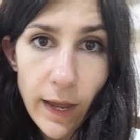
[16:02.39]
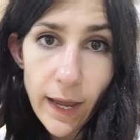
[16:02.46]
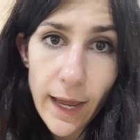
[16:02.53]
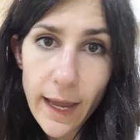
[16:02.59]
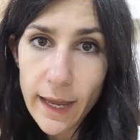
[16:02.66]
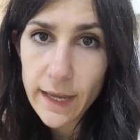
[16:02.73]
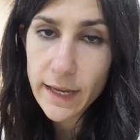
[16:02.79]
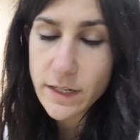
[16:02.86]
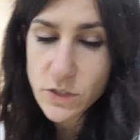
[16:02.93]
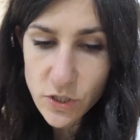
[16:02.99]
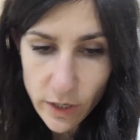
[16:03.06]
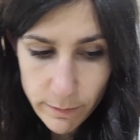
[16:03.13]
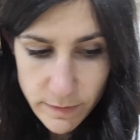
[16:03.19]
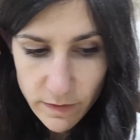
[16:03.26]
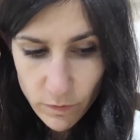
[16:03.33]
Uh, in
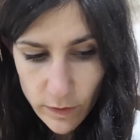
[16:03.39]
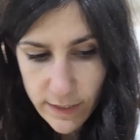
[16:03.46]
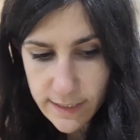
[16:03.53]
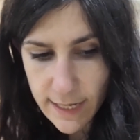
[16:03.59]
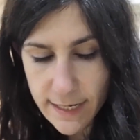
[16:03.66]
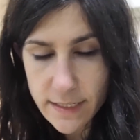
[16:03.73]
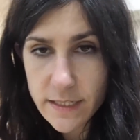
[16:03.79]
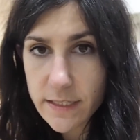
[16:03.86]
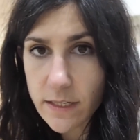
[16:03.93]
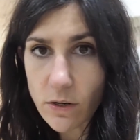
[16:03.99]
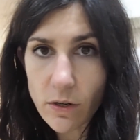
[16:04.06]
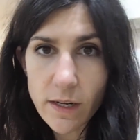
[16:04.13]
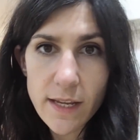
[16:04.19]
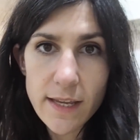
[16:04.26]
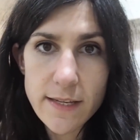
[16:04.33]
terms of what it's like to sit
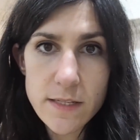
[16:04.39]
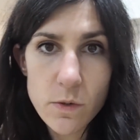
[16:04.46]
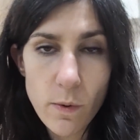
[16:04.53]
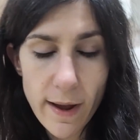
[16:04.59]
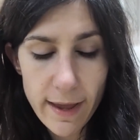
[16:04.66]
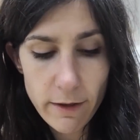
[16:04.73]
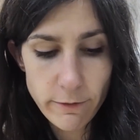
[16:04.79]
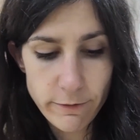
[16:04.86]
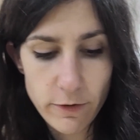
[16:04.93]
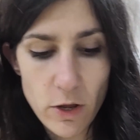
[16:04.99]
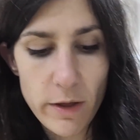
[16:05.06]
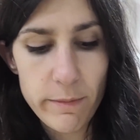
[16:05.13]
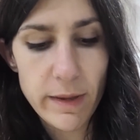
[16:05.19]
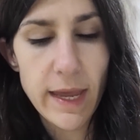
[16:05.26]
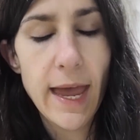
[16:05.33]
on it, it's quite a
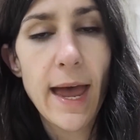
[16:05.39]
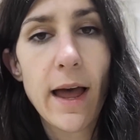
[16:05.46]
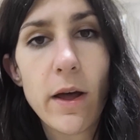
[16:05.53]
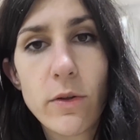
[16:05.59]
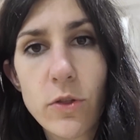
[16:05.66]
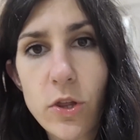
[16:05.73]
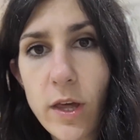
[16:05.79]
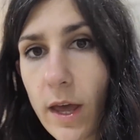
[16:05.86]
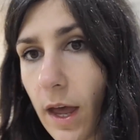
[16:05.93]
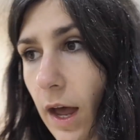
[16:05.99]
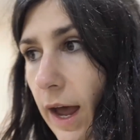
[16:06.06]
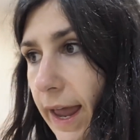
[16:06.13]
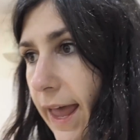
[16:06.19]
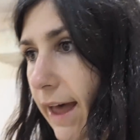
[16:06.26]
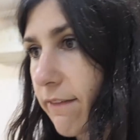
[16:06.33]
firm couch.
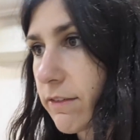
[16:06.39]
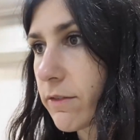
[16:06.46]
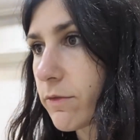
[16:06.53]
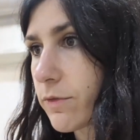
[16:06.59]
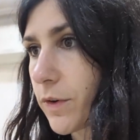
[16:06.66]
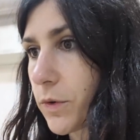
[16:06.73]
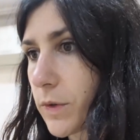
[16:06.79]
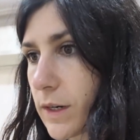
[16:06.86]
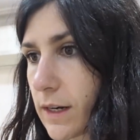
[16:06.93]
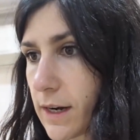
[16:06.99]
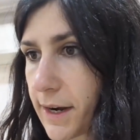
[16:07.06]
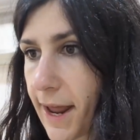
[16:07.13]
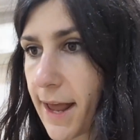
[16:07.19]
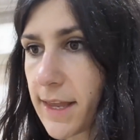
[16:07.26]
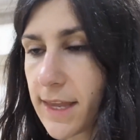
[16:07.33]
I haven't folded
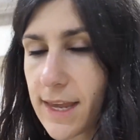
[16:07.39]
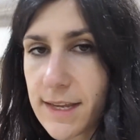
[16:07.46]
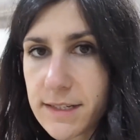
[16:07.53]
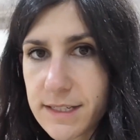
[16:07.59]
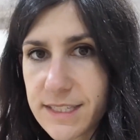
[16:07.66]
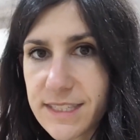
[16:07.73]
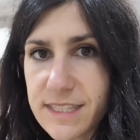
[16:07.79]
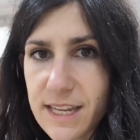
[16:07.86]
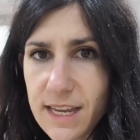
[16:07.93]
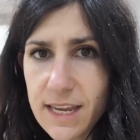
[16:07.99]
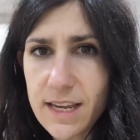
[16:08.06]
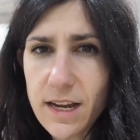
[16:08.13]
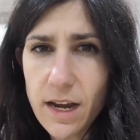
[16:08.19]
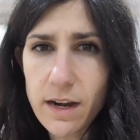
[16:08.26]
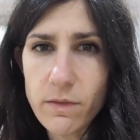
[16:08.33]
it out yet to
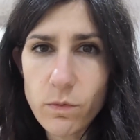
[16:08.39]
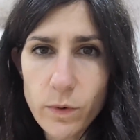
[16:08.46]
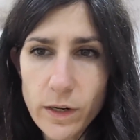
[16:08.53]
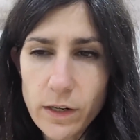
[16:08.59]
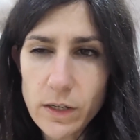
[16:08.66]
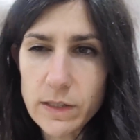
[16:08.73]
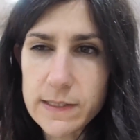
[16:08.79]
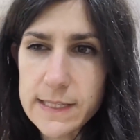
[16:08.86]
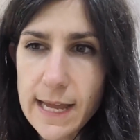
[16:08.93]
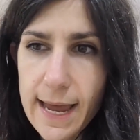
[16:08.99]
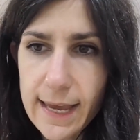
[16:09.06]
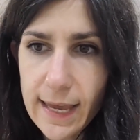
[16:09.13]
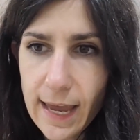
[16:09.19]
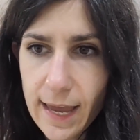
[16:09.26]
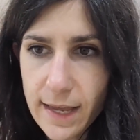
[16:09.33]
see kind of what it looks
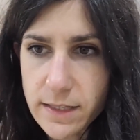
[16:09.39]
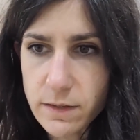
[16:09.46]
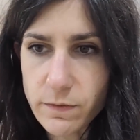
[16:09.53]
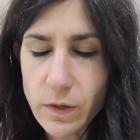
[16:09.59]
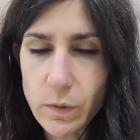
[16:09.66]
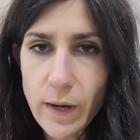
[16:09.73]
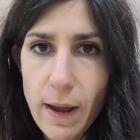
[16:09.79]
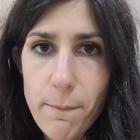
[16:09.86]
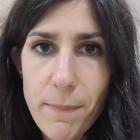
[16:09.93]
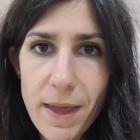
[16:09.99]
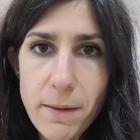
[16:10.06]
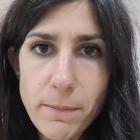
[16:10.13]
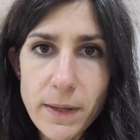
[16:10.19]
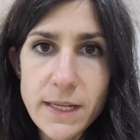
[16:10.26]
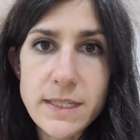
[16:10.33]
like as a fold out
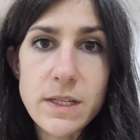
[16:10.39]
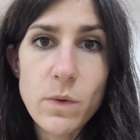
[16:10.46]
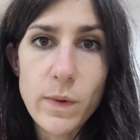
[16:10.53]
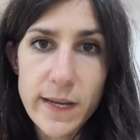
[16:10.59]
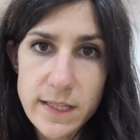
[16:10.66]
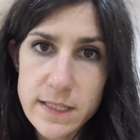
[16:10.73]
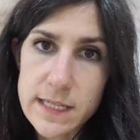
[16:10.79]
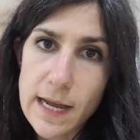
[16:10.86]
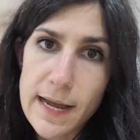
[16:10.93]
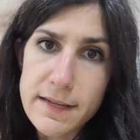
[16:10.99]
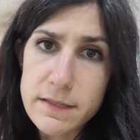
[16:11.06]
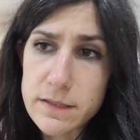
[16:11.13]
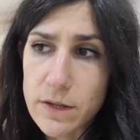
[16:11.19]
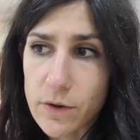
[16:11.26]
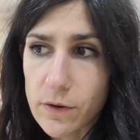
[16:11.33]
bed, but it's queen
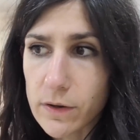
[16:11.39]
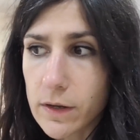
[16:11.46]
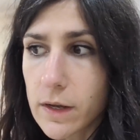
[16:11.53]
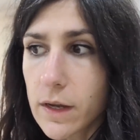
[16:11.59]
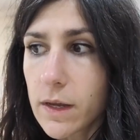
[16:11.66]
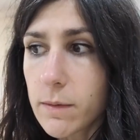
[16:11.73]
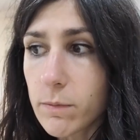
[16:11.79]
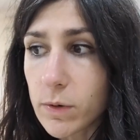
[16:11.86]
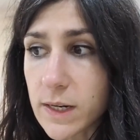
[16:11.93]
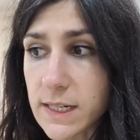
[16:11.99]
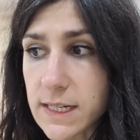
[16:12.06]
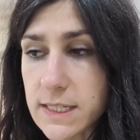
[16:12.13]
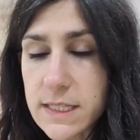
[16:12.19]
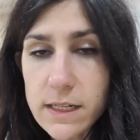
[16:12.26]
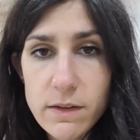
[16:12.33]
size, so pretty
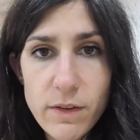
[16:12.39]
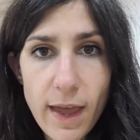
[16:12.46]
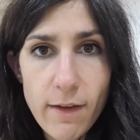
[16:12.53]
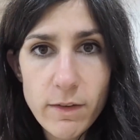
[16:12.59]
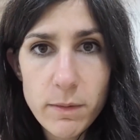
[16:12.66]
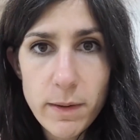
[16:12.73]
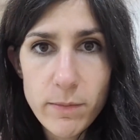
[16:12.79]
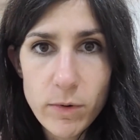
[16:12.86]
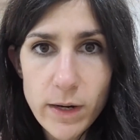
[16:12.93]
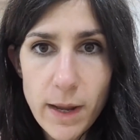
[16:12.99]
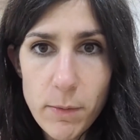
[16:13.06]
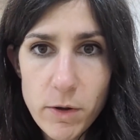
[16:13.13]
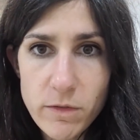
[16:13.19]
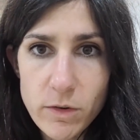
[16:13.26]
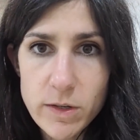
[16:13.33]
decent if you're having people to
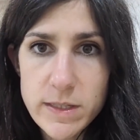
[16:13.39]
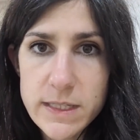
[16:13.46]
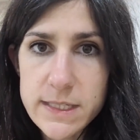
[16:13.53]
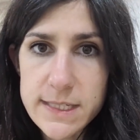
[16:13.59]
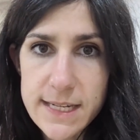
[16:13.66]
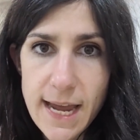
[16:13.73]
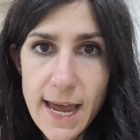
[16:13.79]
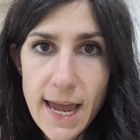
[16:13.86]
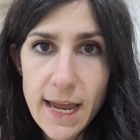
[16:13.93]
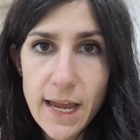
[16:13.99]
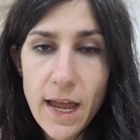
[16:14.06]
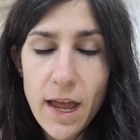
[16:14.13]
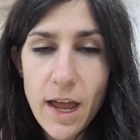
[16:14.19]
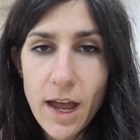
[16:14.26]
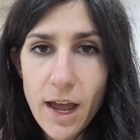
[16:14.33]
come over and stay.
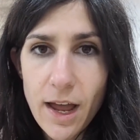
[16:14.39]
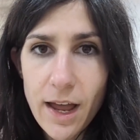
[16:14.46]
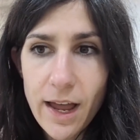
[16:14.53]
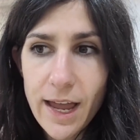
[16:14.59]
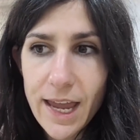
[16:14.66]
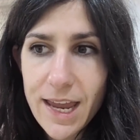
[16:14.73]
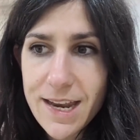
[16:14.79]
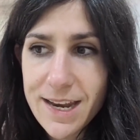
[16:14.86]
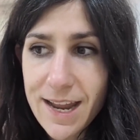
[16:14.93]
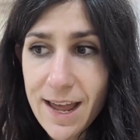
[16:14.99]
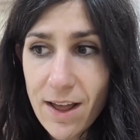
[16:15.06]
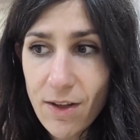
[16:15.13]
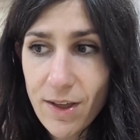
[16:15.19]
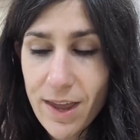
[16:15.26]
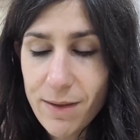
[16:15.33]
I
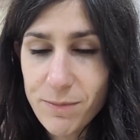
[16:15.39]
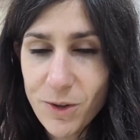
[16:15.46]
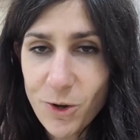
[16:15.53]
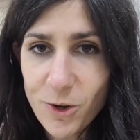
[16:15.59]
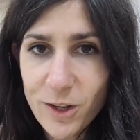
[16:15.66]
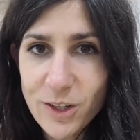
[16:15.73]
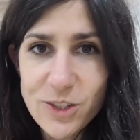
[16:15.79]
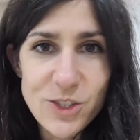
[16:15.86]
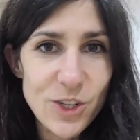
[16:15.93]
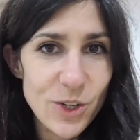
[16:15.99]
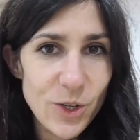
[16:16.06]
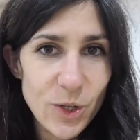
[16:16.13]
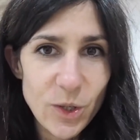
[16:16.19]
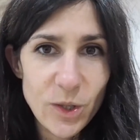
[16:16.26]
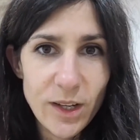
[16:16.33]
now am going
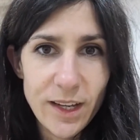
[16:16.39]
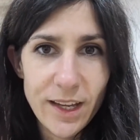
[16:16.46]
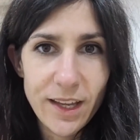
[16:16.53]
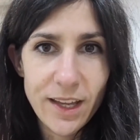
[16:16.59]
to